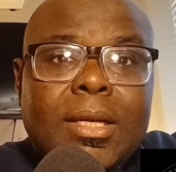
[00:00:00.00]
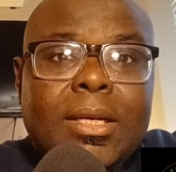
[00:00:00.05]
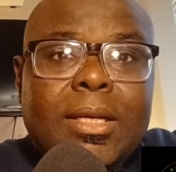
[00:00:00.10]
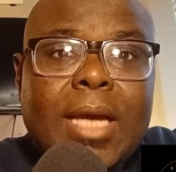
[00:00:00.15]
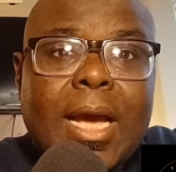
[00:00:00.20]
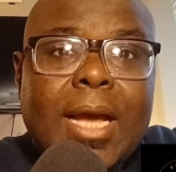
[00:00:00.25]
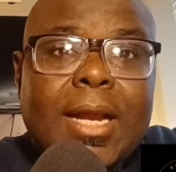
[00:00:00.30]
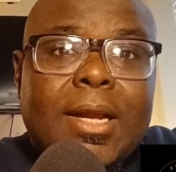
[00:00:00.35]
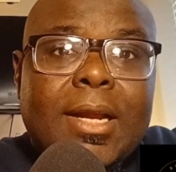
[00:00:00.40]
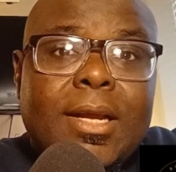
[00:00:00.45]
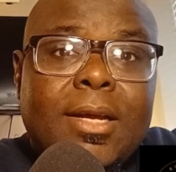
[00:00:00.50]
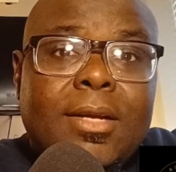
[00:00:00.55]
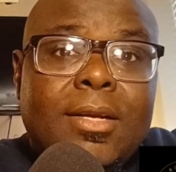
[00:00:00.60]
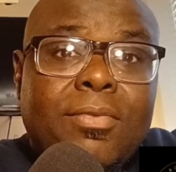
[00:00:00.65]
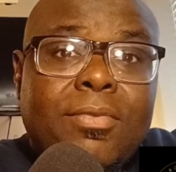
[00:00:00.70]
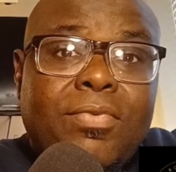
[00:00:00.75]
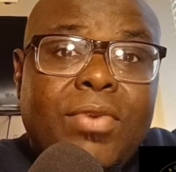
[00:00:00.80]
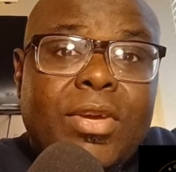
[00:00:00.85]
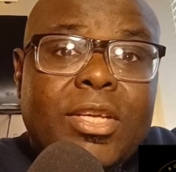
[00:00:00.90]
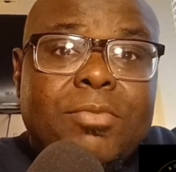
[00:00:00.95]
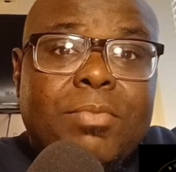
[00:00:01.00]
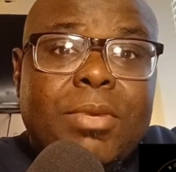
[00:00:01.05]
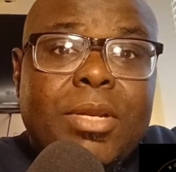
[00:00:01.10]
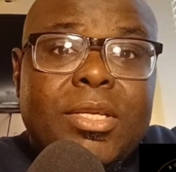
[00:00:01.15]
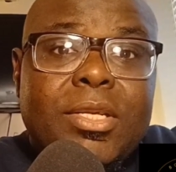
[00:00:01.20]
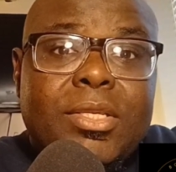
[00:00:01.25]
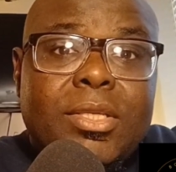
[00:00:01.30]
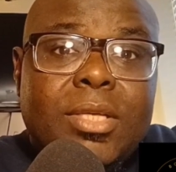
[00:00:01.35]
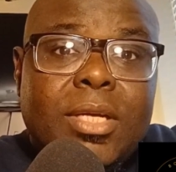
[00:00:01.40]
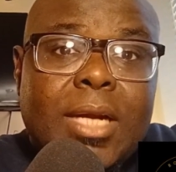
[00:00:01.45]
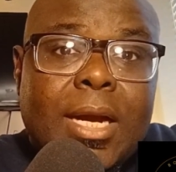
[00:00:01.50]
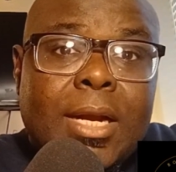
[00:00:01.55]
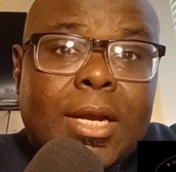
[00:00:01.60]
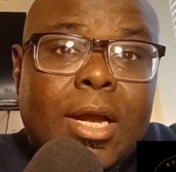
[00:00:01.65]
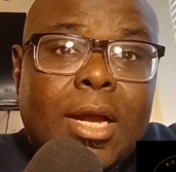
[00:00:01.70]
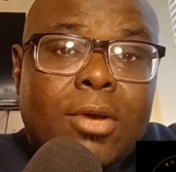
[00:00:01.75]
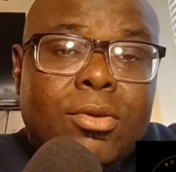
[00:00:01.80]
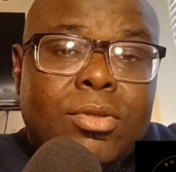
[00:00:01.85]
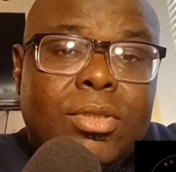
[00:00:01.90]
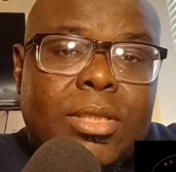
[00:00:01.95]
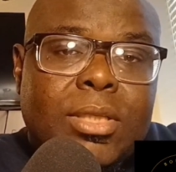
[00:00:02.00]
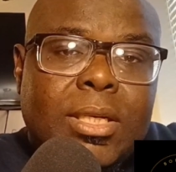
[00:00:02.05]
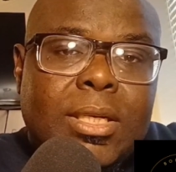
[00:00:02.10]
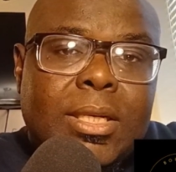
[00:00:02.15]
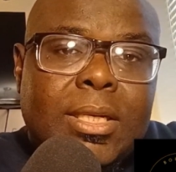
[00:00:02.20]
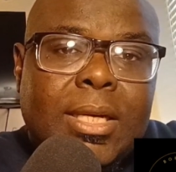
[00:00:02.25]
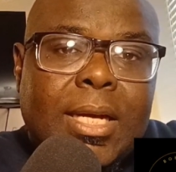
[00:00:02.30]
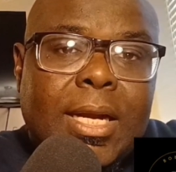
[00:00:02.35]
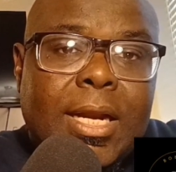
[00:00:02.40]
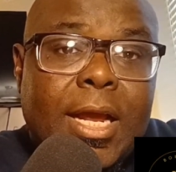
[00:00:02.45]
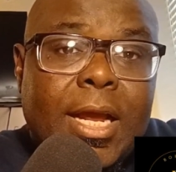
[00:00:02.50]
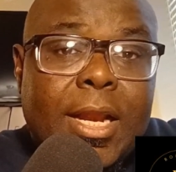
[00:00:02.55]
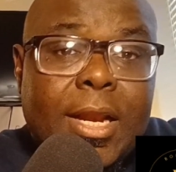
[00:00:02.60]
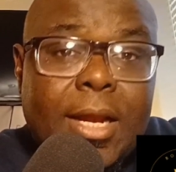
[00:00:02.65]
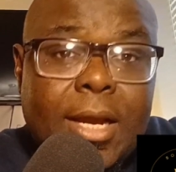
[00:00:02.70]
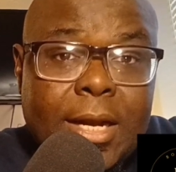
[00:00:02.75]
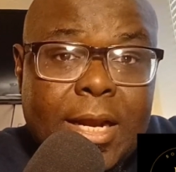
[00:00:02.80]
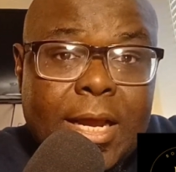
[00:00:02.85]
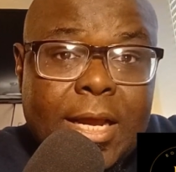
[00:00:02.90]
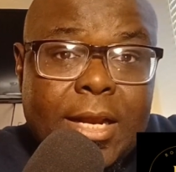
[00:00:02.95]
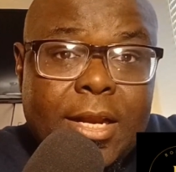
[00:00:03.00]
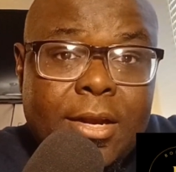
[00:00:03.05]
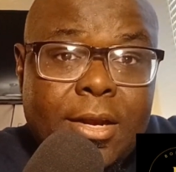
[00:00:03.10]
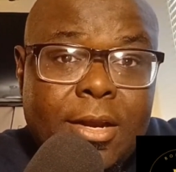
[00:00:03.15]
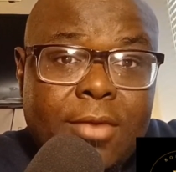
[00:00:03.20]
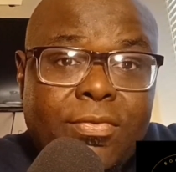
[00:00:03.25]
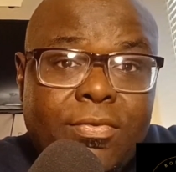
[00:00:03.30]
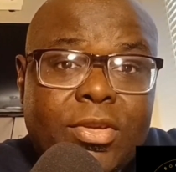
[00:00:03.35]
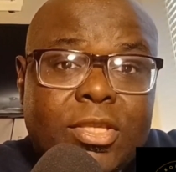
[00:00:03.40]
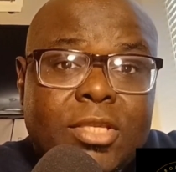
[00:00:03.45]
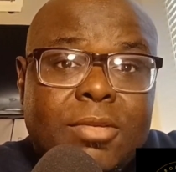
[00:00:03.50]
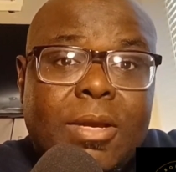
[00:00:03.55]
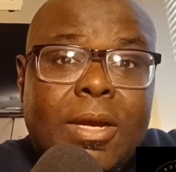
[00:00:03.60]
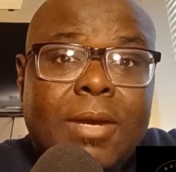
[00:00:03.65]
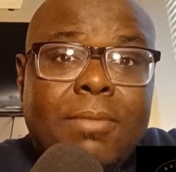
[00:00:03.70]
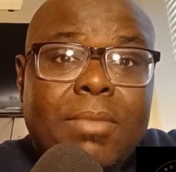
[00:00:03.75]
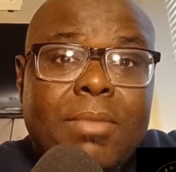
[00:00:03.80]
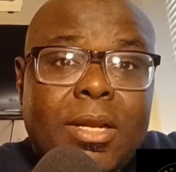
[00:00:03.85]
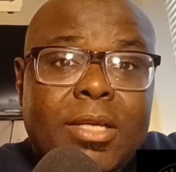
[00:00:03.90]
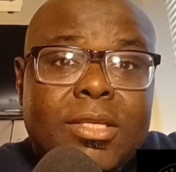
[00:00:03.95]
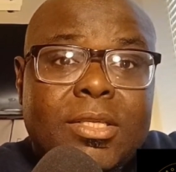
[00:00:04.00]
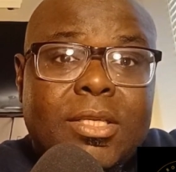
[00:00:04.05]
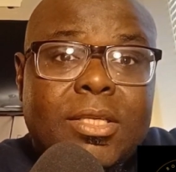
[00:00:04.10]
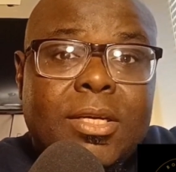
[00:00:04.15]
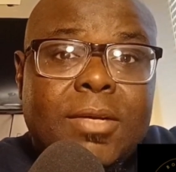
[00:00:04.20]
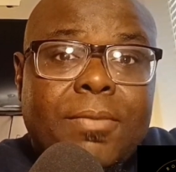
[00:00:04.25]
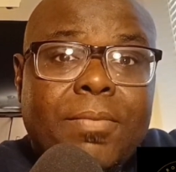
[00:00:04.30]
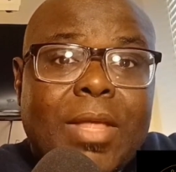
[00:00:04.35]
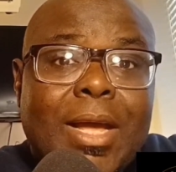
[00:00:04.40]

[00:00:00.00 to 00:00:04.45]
Canada Defense Minister announced Canadian Defense Minister